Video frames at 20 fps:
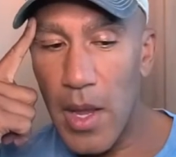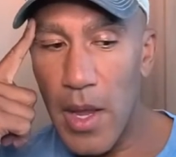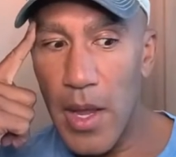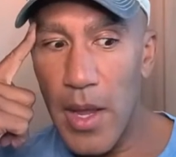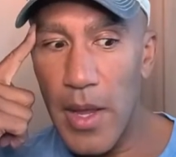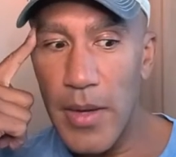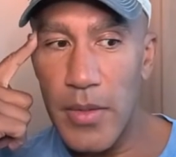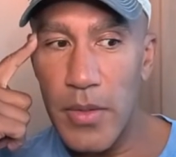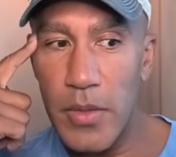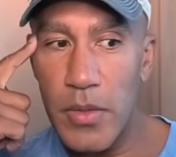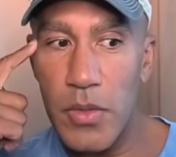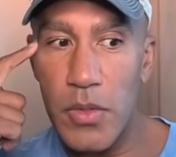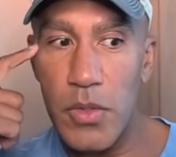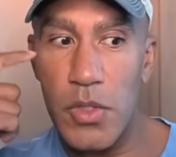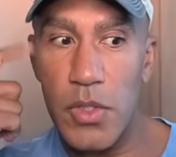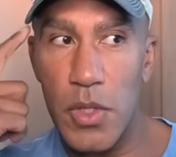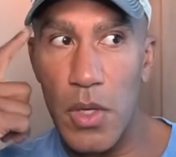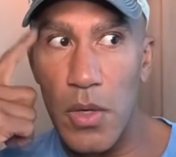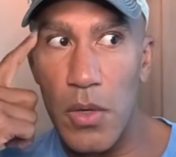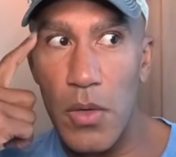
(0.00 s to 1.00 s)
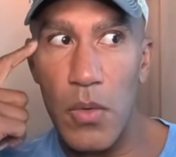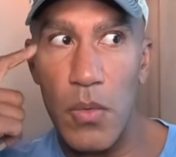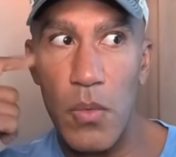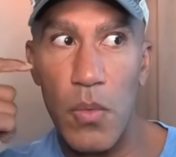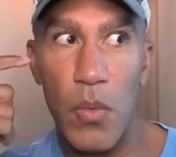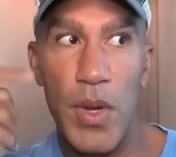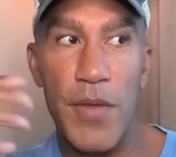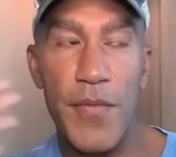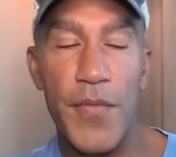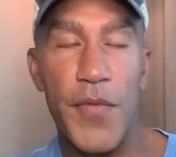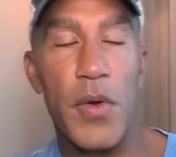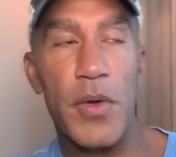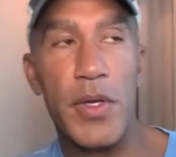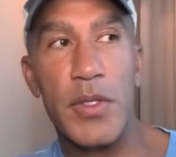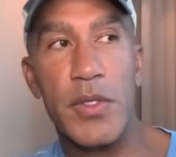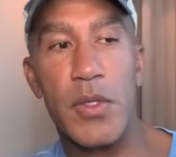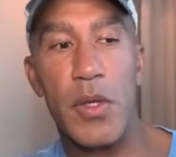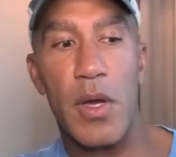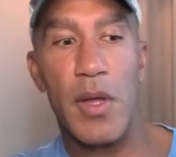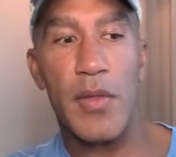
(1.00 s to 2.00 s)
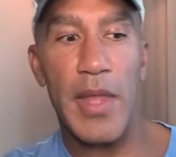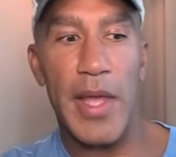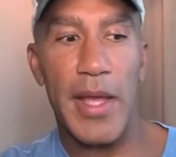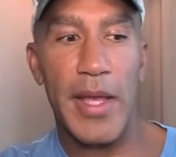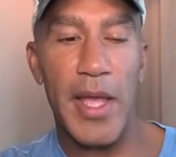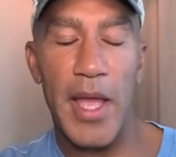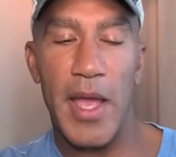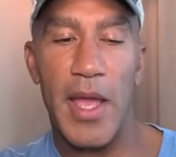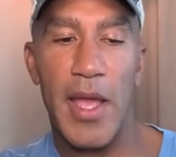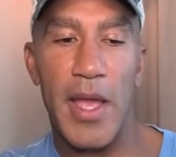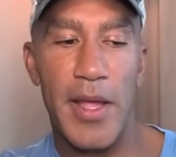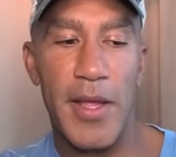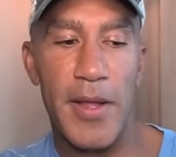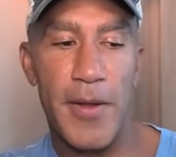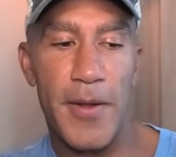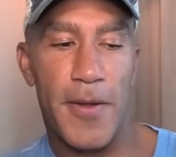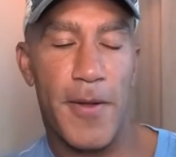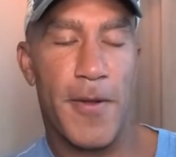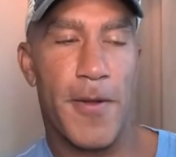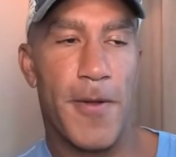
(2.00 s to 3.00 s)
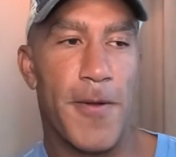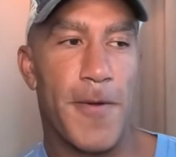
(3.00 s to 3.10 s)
And so we focused on like, hey,